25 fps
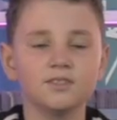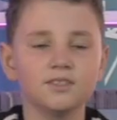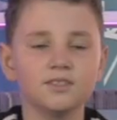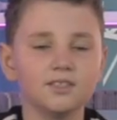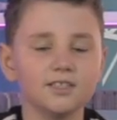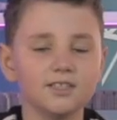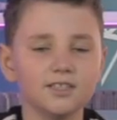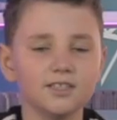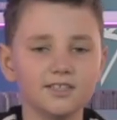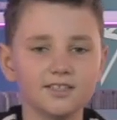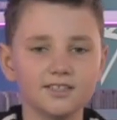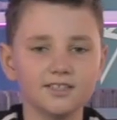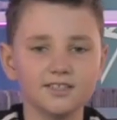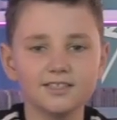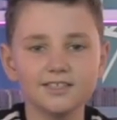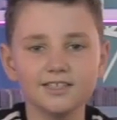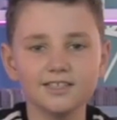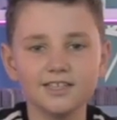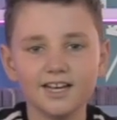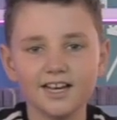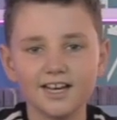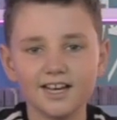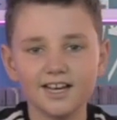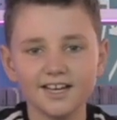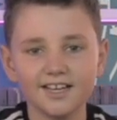
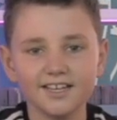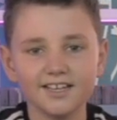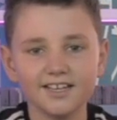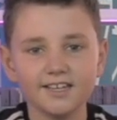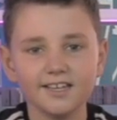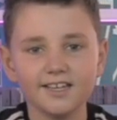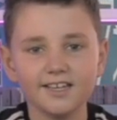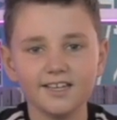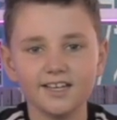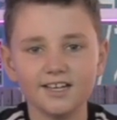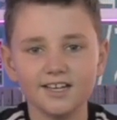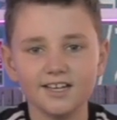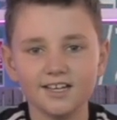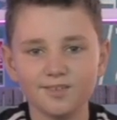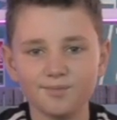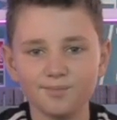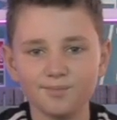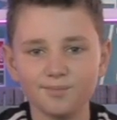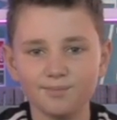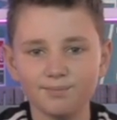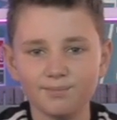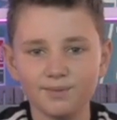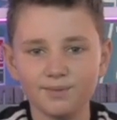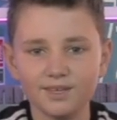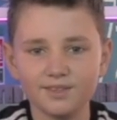Hi,
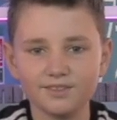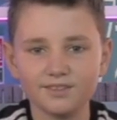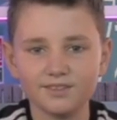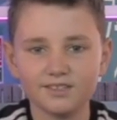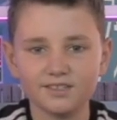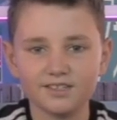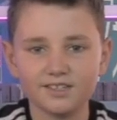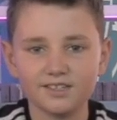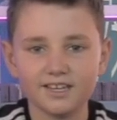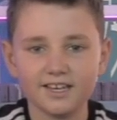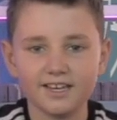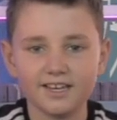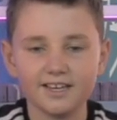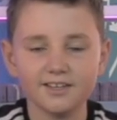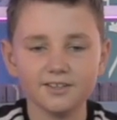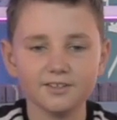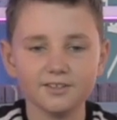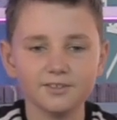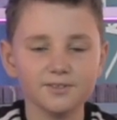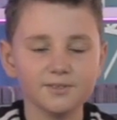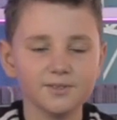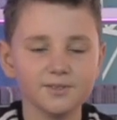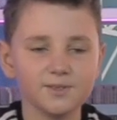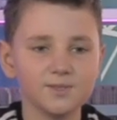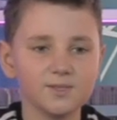I'm Ethan
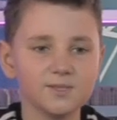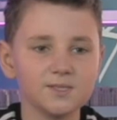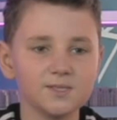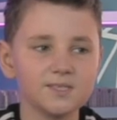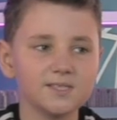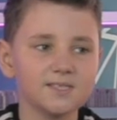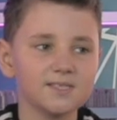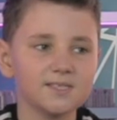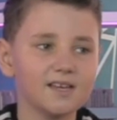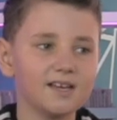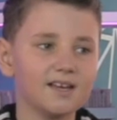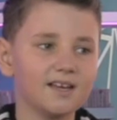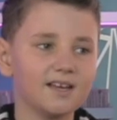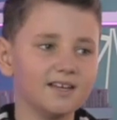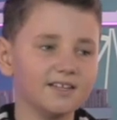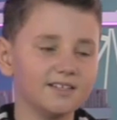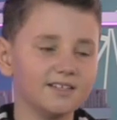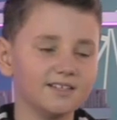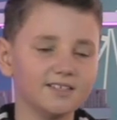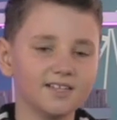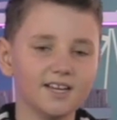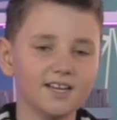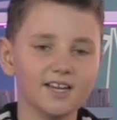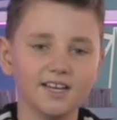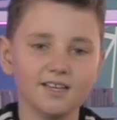Kells
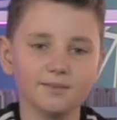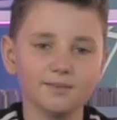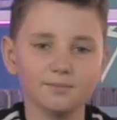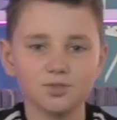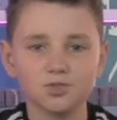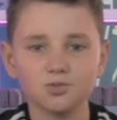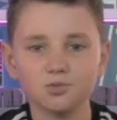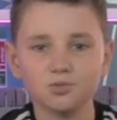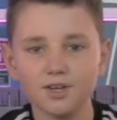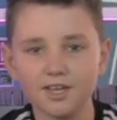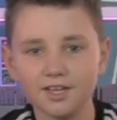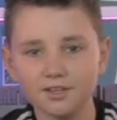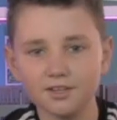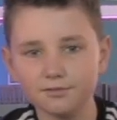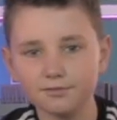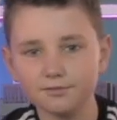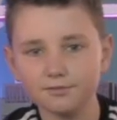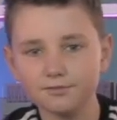and I am 12.